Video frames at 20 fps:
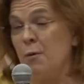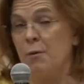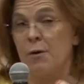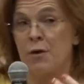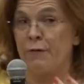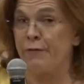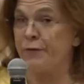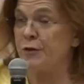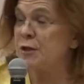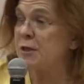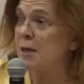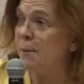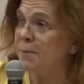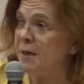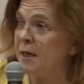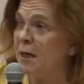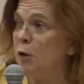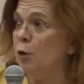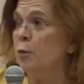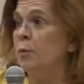We were the first
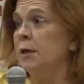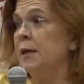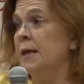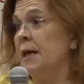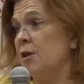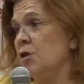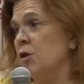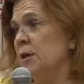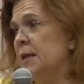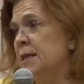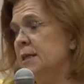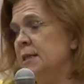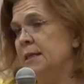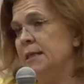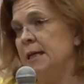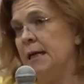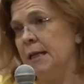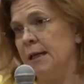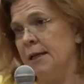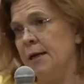company globally actually to
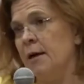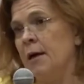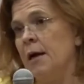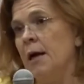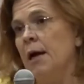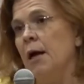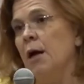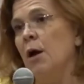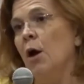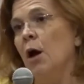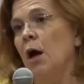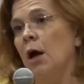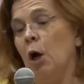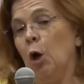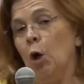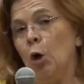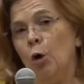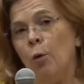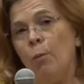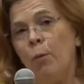declare a
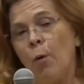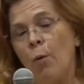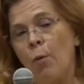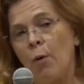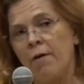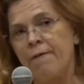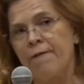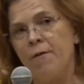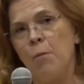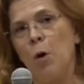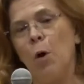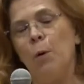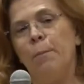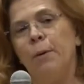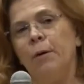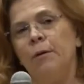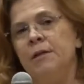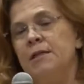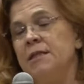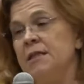global work from home
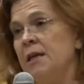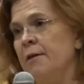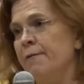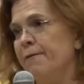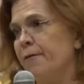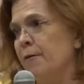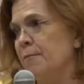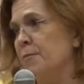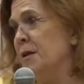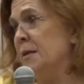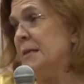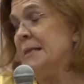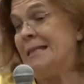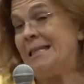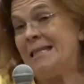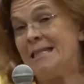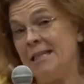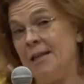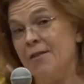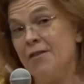policy from the
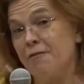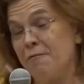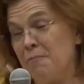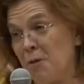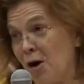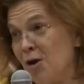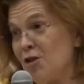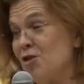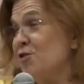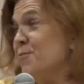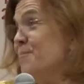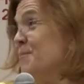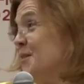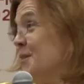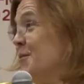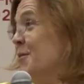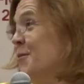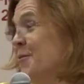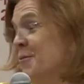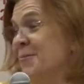16th of March,
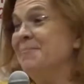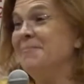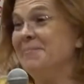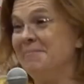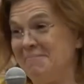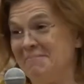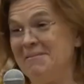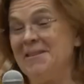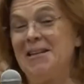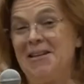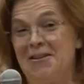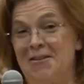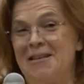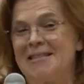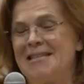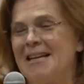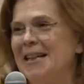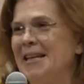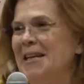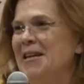so
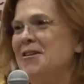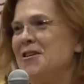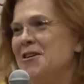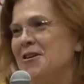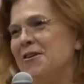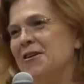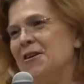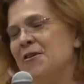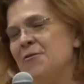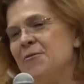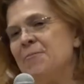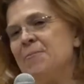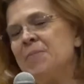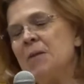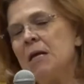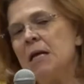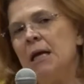exactly a year ago.